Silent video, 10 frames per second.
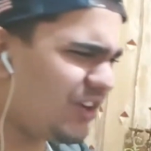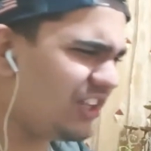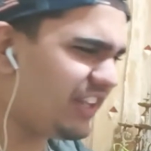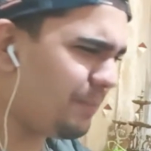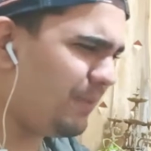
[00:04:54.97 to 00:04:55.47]
you
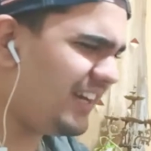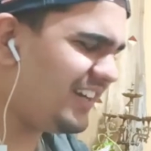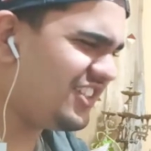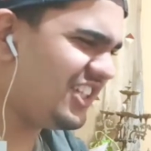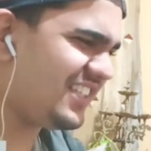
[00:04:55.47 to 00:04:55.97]
on repeat.
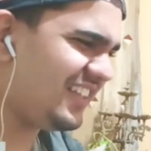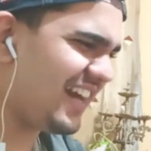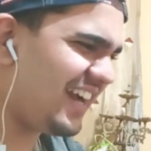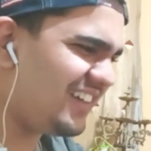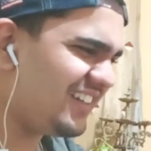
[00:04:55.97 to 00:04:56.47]
Did you say
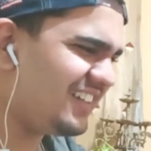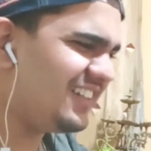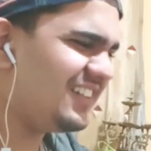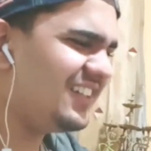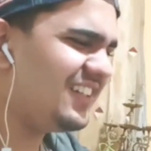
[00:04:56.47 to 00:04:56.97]
that?
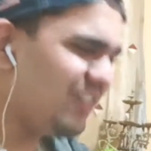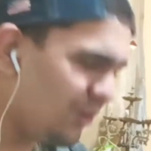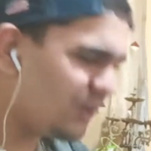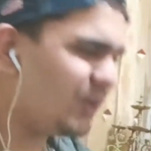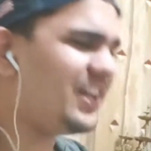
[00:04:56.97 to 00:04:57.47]

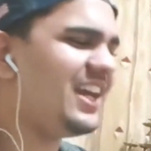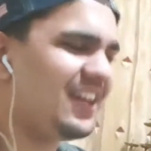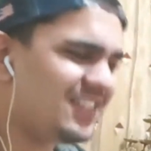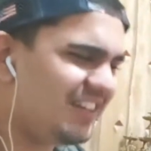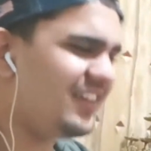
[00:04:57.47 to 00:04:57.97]
Oh, okay,
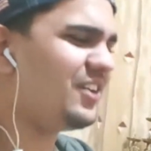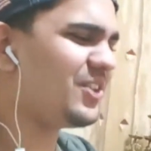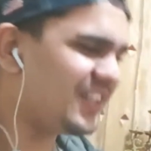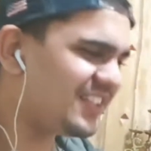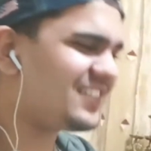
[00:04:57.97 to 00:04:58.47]
extended
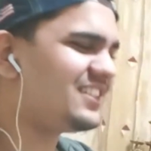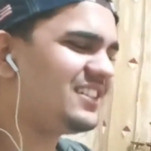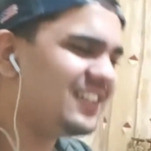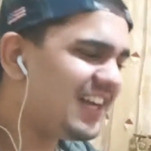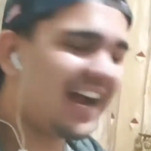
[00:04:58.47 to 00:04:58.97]
chorus.
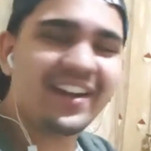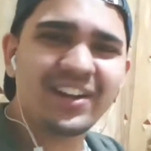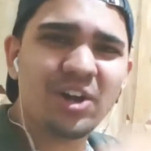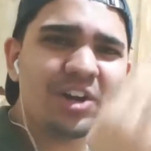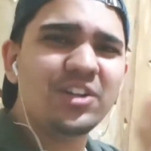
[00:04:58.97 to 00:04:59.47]
I
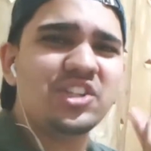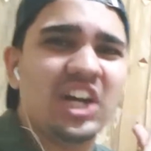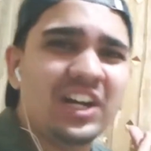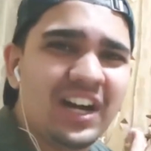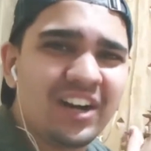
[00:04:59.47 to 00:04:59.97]
did not know
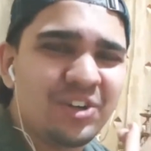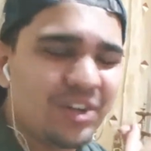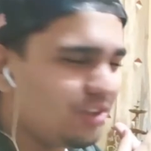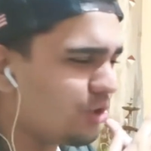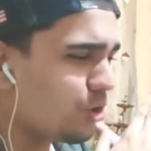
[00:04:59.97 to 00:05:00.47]
ChungHa
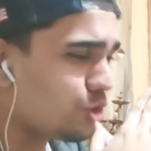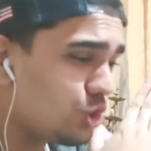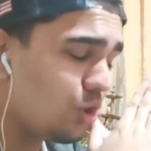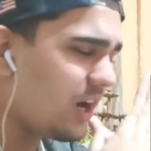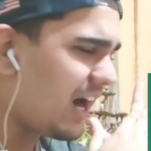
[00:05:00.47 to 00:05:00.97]
could go
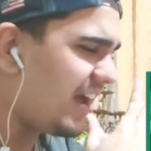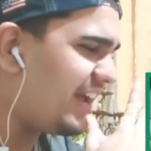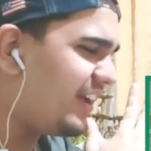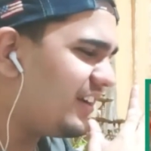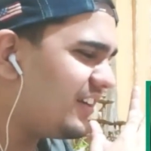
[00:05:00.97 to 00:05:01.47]
so high.
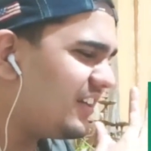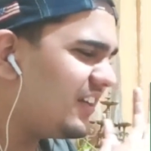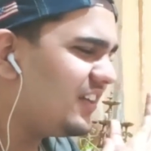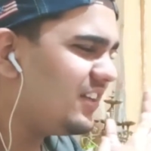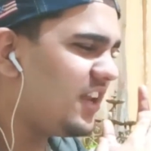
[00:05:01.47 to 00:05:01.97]

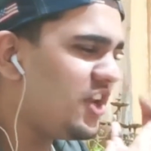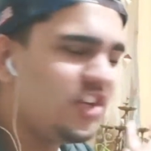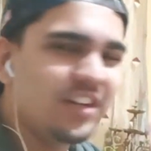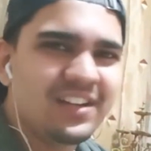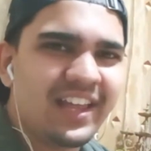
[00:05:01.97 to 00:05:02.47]

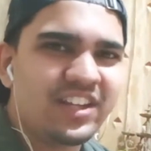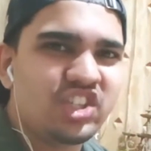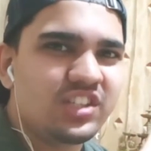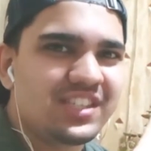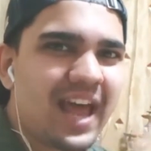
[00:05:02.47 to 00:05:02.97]
Like
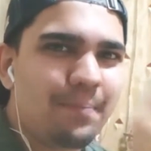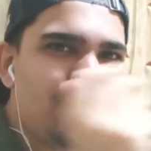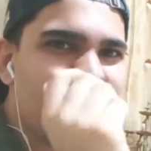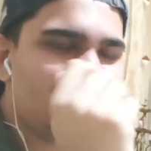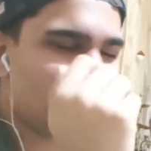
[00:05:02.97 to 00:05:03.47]

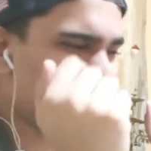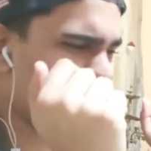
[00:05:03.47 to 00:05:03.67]
snapping and...